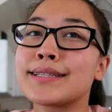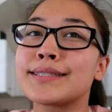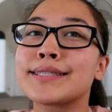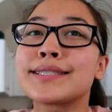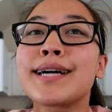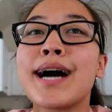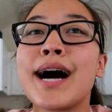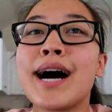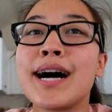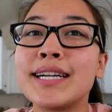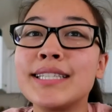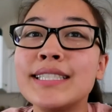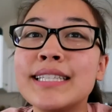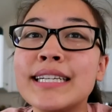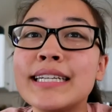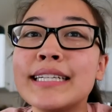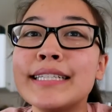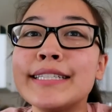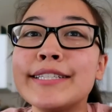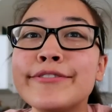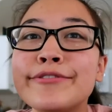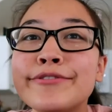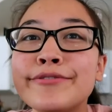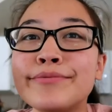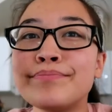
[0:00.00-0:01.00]
that's kind
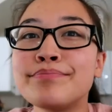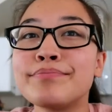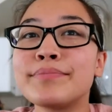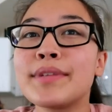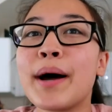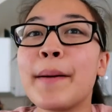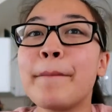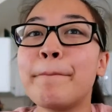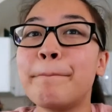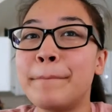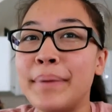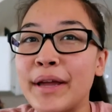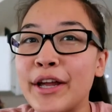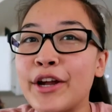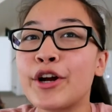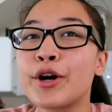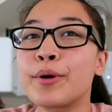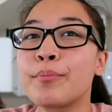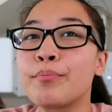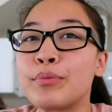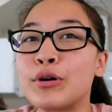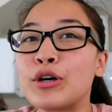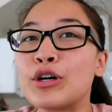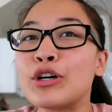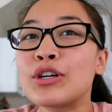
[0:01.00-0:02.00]
of a
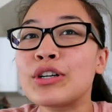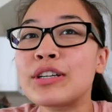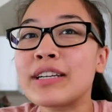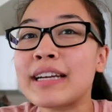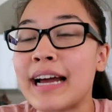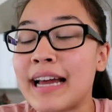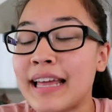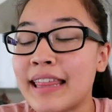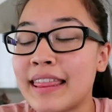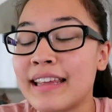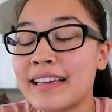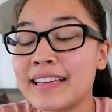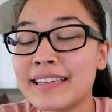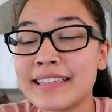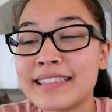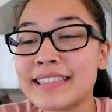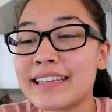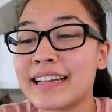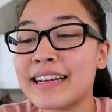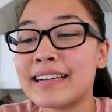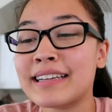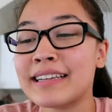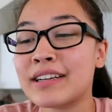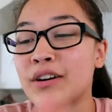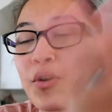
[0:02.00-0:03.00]
bigger book. I think
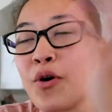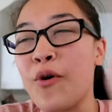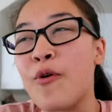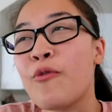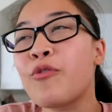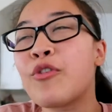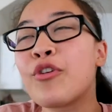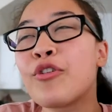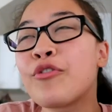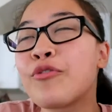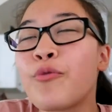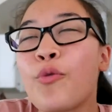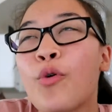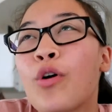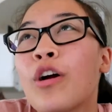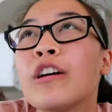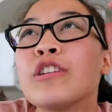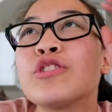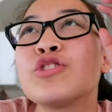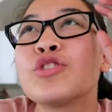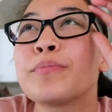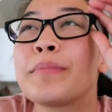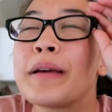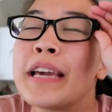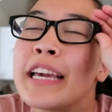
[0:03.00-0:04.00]
it's like over
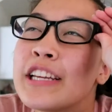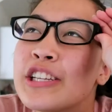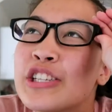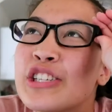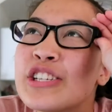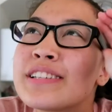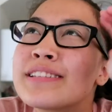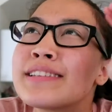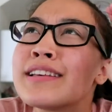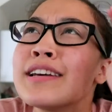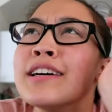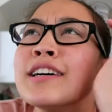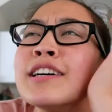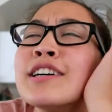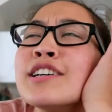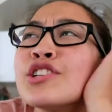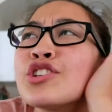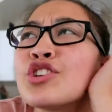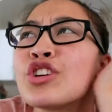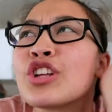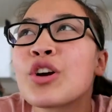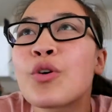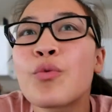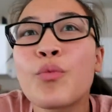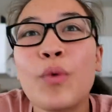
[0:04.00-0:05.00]
400 pages.
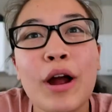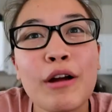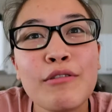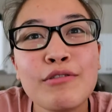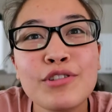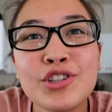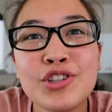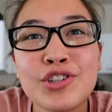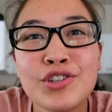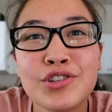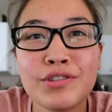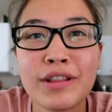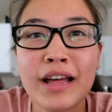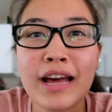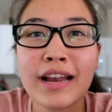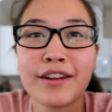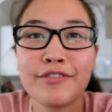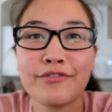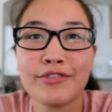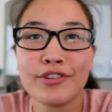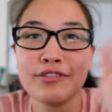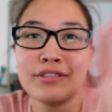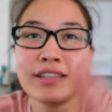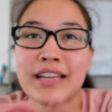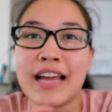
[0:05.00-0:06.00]
So you're like, why would you do that
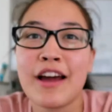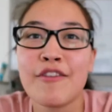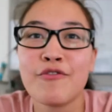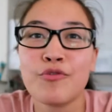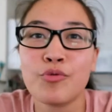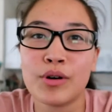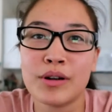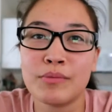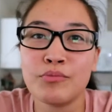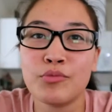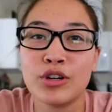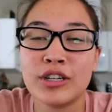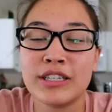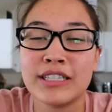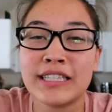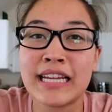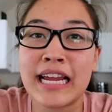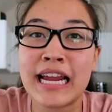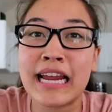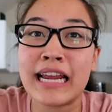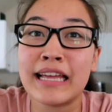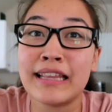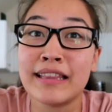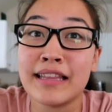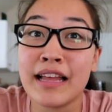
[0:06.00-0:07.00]
if you only have one more
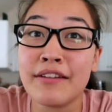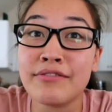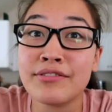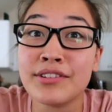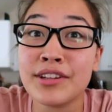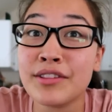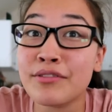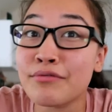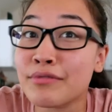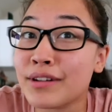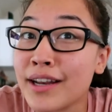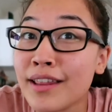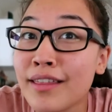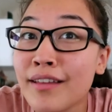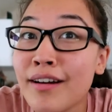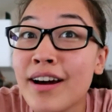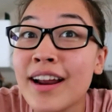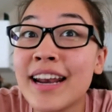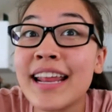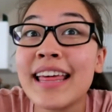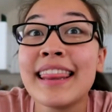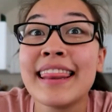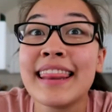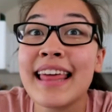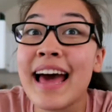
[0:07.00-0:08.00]
day left in the
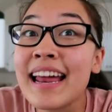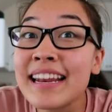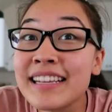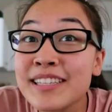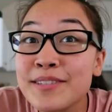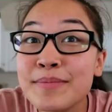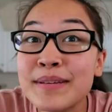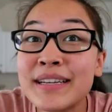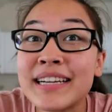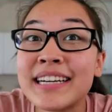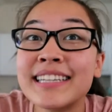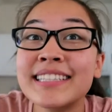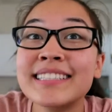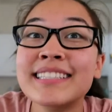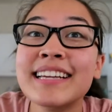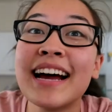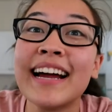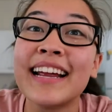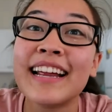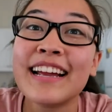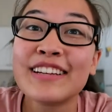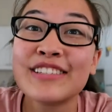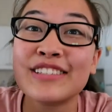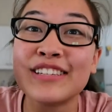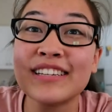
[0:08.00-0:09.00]
readathon? And that is because
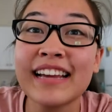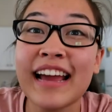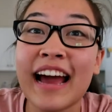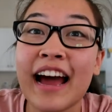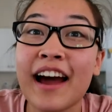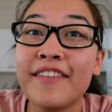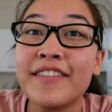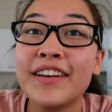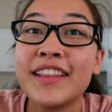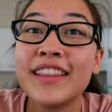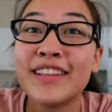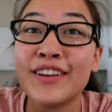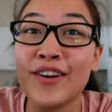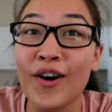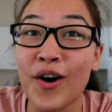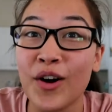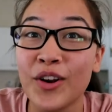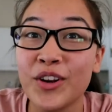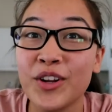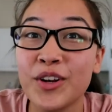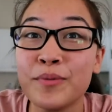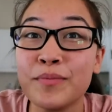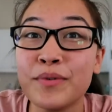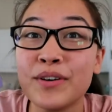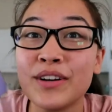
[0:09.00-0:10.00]
I actually have the
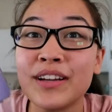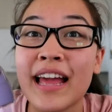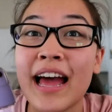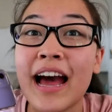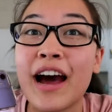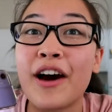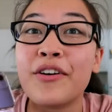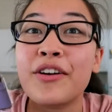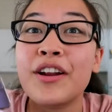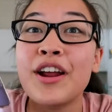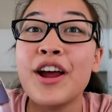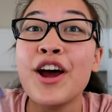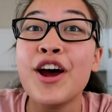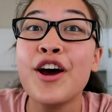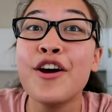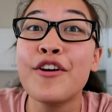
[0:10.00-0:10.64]
audiobook out